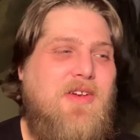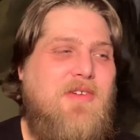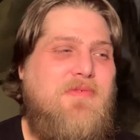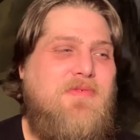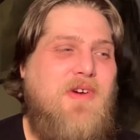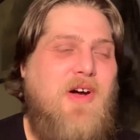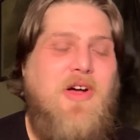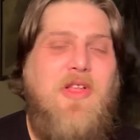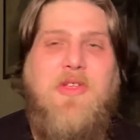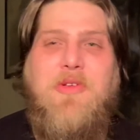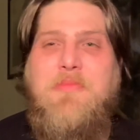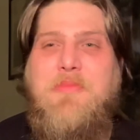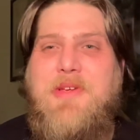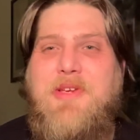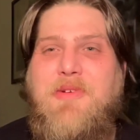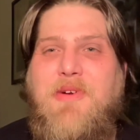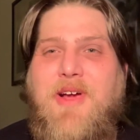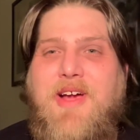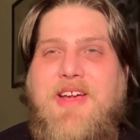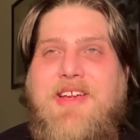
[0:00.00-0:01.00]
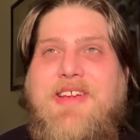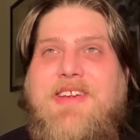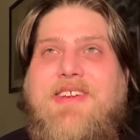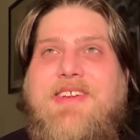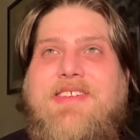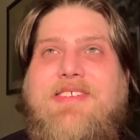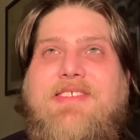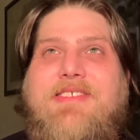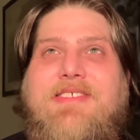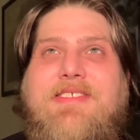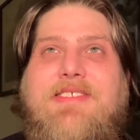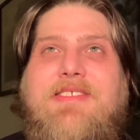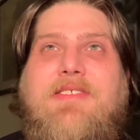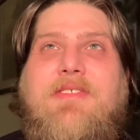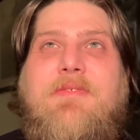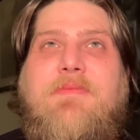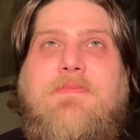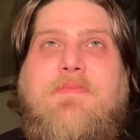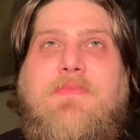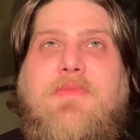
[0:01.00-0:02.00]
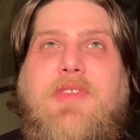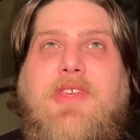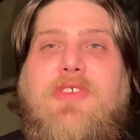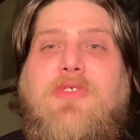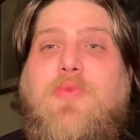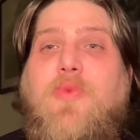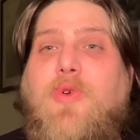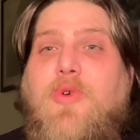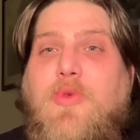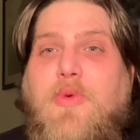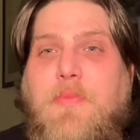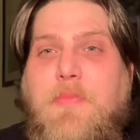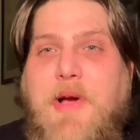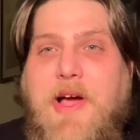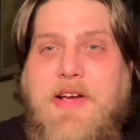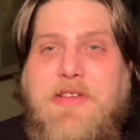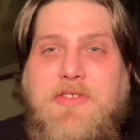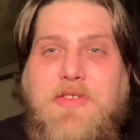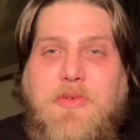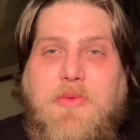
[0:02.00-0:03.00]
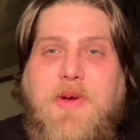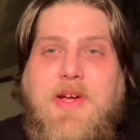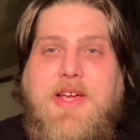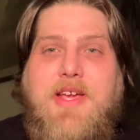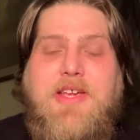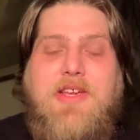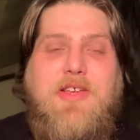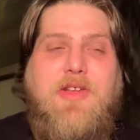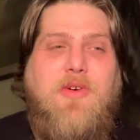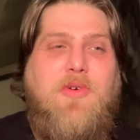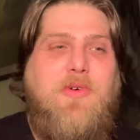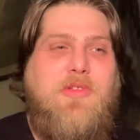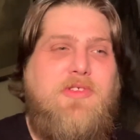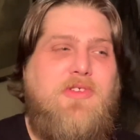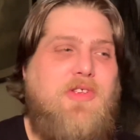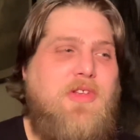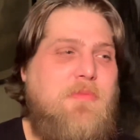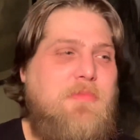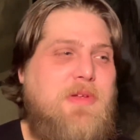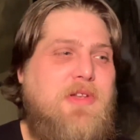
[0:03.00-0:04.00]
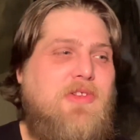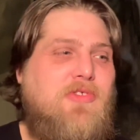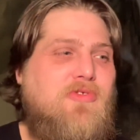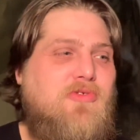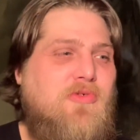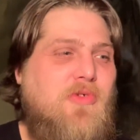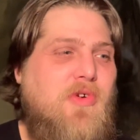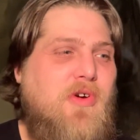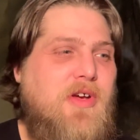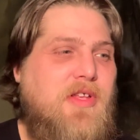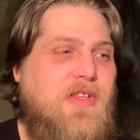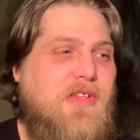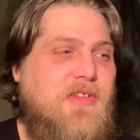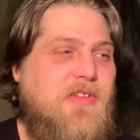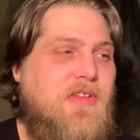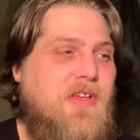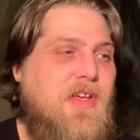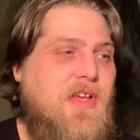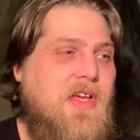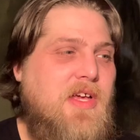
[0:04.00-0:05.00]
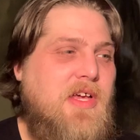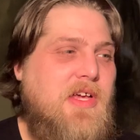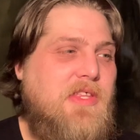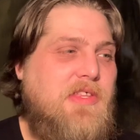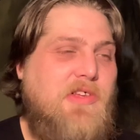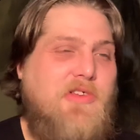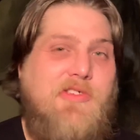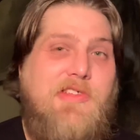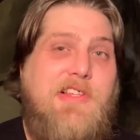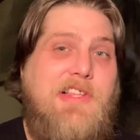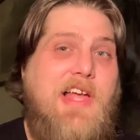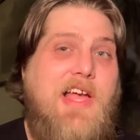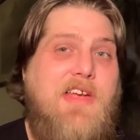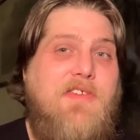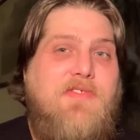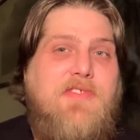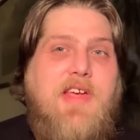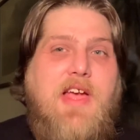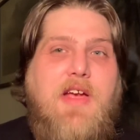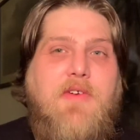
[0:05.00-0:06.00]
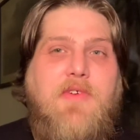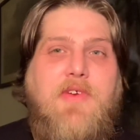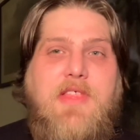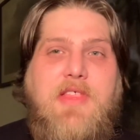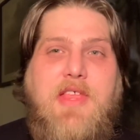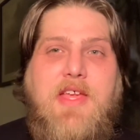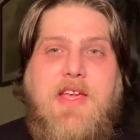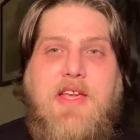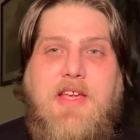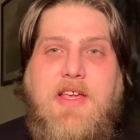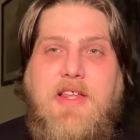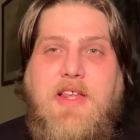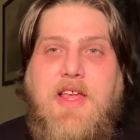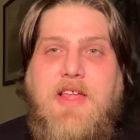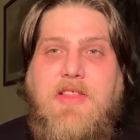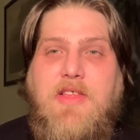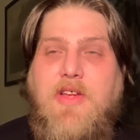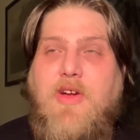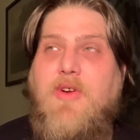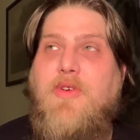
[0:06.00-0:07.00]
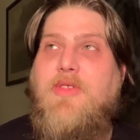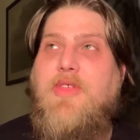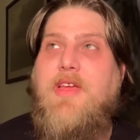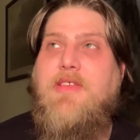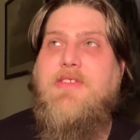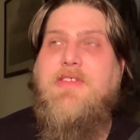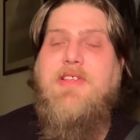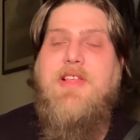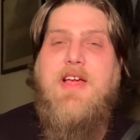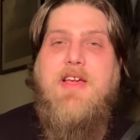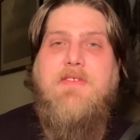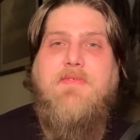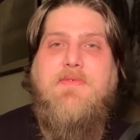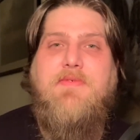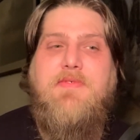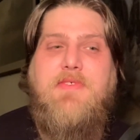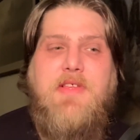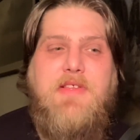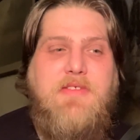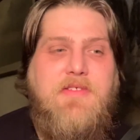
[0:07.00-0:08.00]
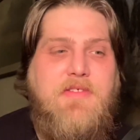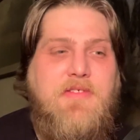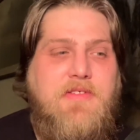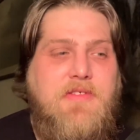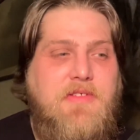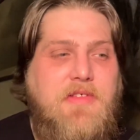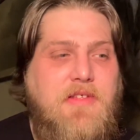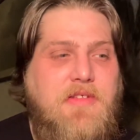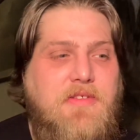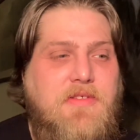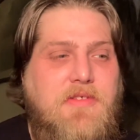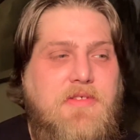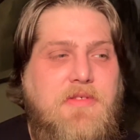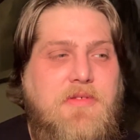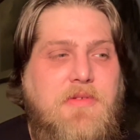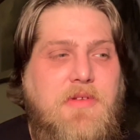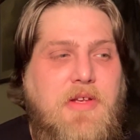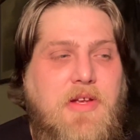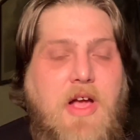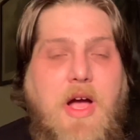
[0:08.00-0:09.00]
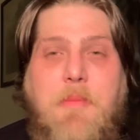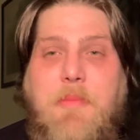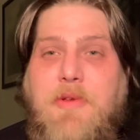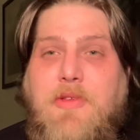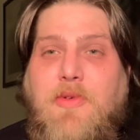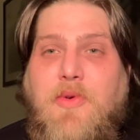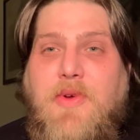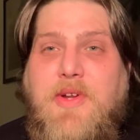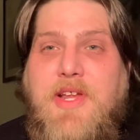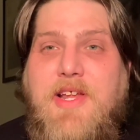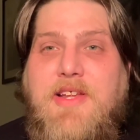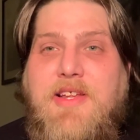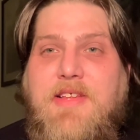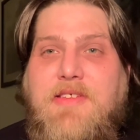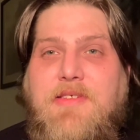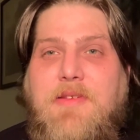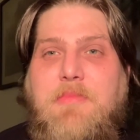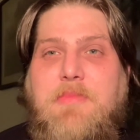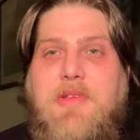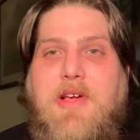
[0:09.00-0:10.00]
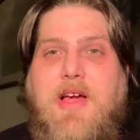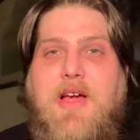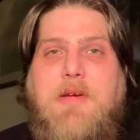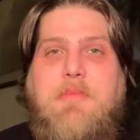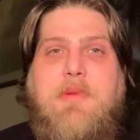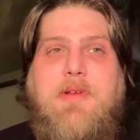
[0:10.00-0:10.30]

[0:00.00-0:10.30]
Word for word: follow me, right? Because this world will pass away, you know, it's going to be destroyed. The, there's a life to everything, and, and the earth has a life that's that's coming to an end at some time.